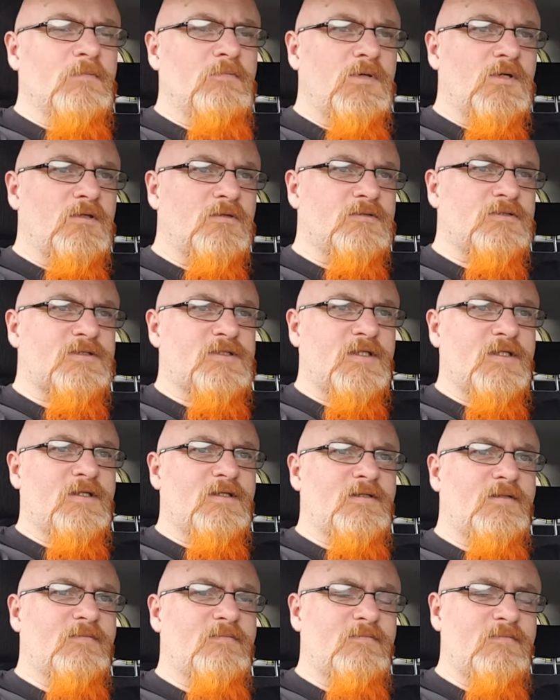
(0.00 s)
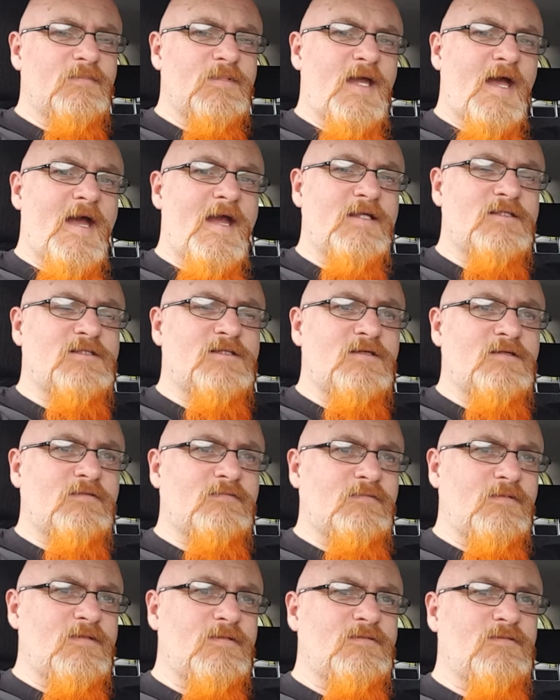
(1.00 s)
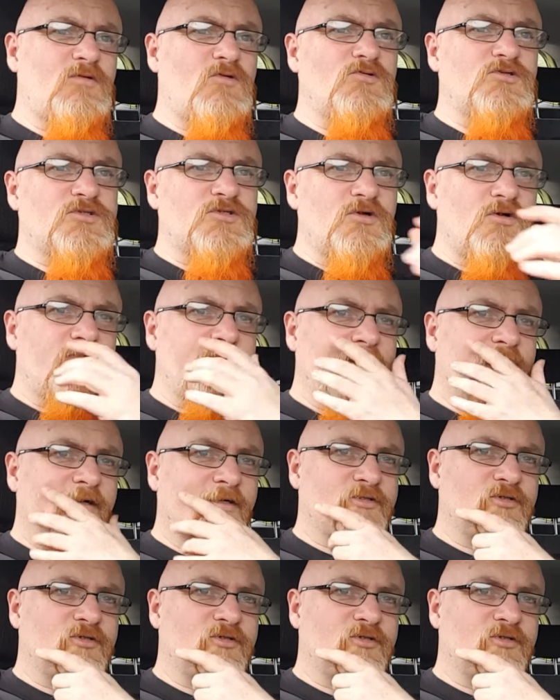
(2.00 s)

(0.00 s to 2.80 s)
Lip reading: But yeah, it's a good story,